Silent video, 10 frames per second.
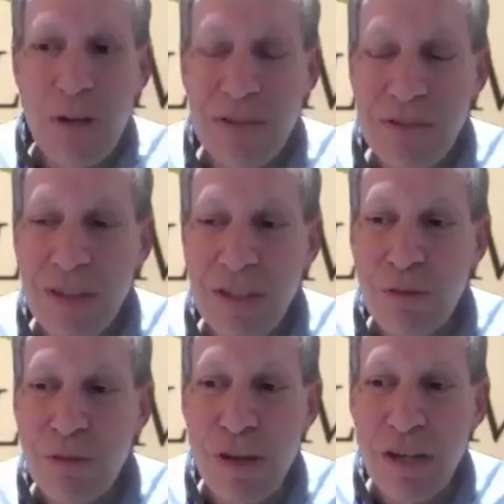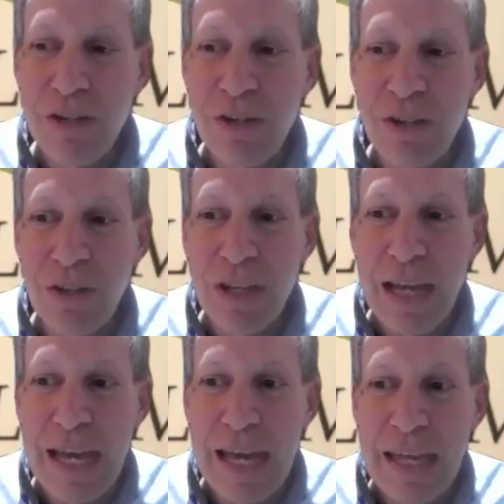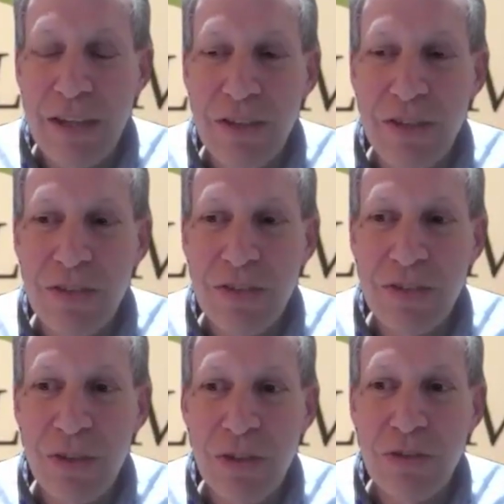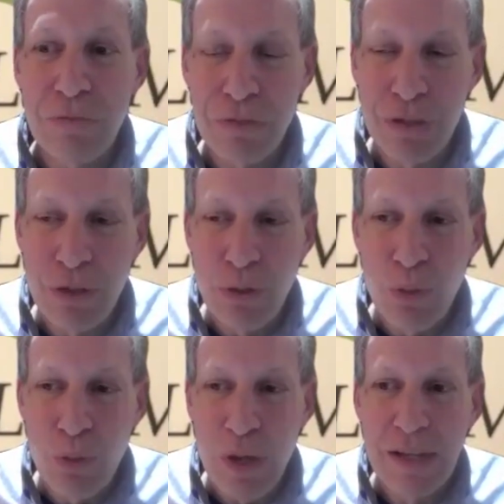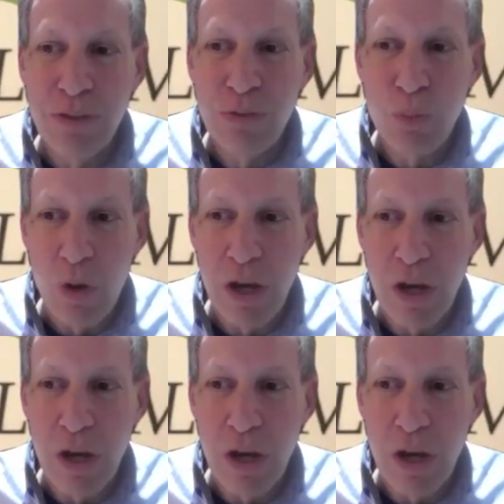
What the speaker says: it's critical. And so there's a few ways. One